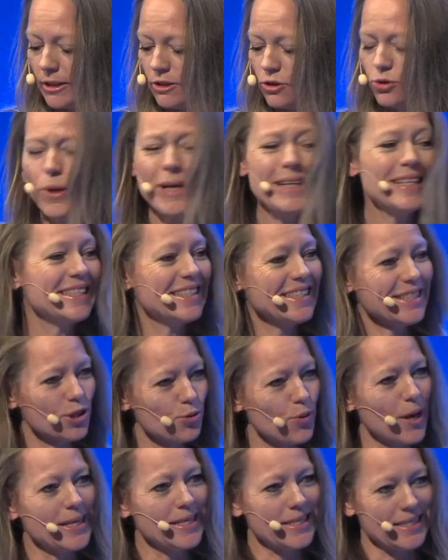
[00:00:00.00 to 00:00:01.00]
By
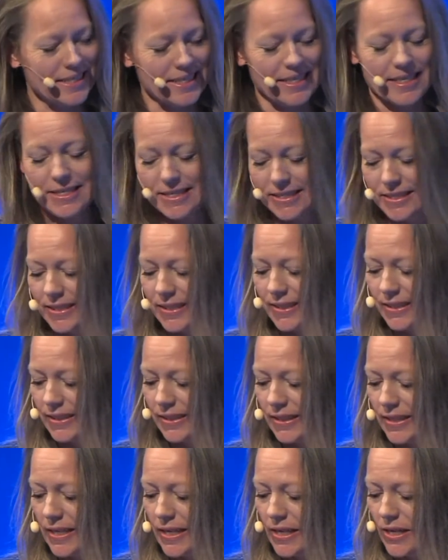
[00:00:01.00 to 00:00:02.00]
2020,
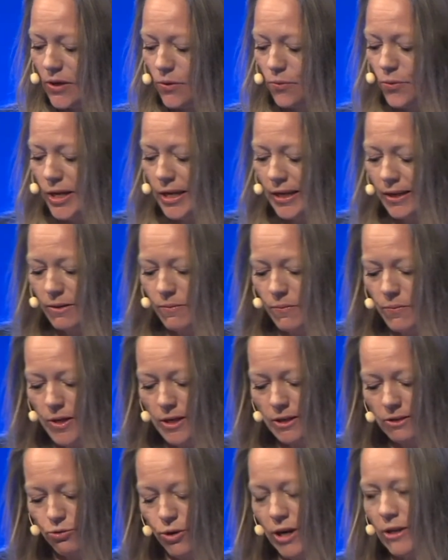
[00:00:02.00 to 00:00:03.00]
we can
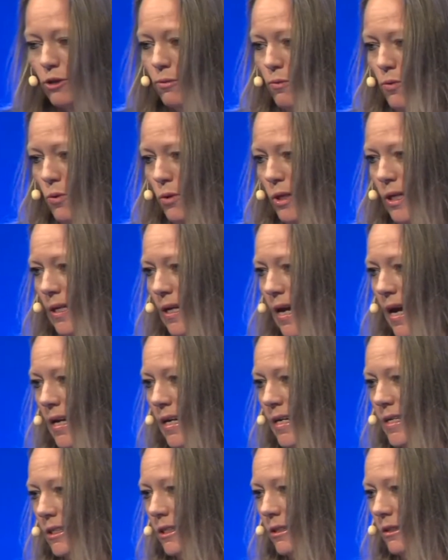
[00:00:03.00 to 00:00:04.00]
be transporting
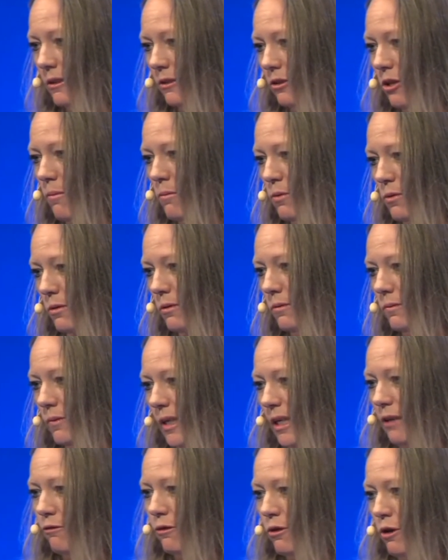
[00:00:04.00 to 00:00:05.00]
at least
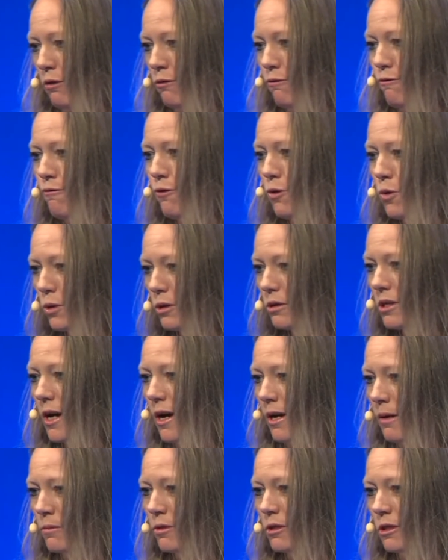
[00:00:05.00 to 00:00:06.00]
double, if not 4
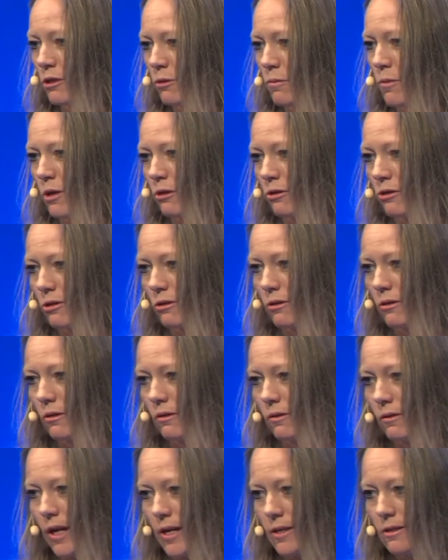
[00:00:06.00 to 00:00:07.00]
times as much
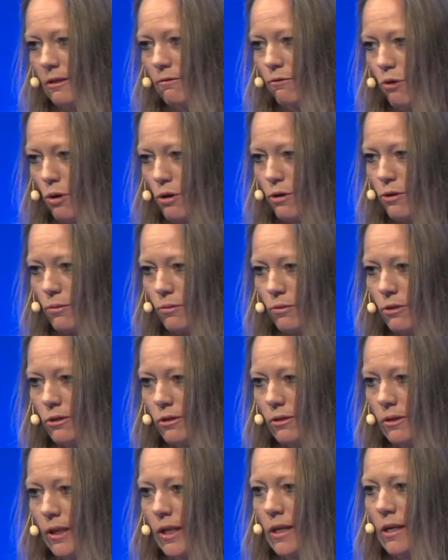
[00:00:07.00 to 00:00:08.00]
data
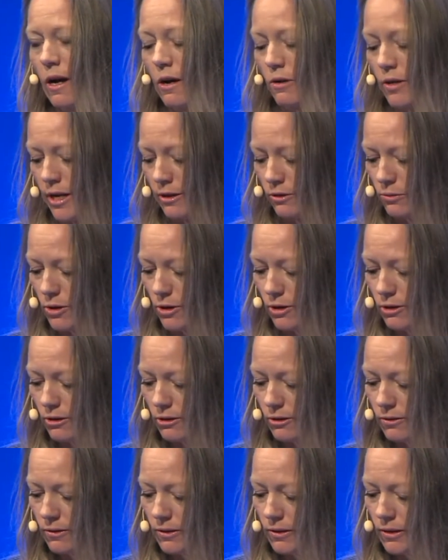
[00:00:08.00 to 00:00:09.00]
volumes in our
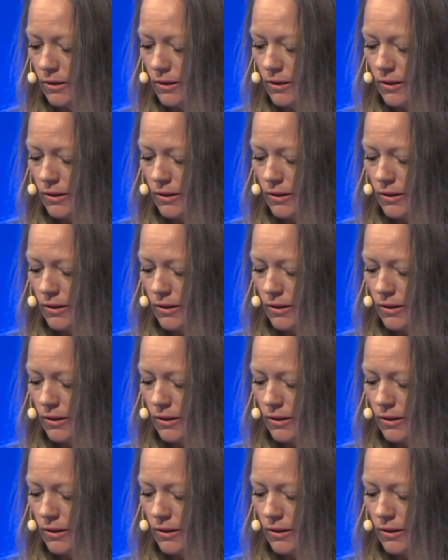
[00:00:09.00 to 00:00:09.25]
networks.